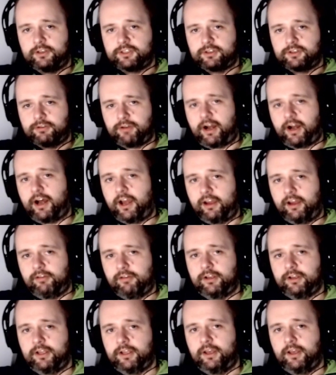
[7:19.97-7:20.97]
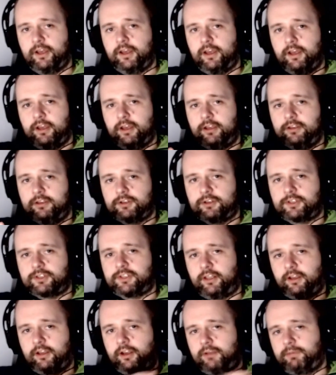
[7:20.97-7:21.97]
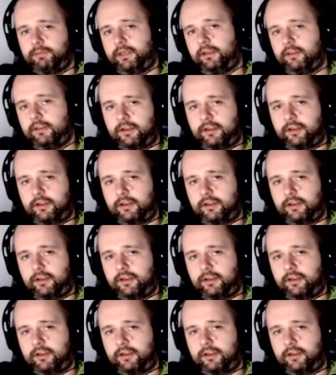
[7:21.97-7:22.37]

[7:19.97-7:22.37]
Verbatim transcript: survive, you're still going to be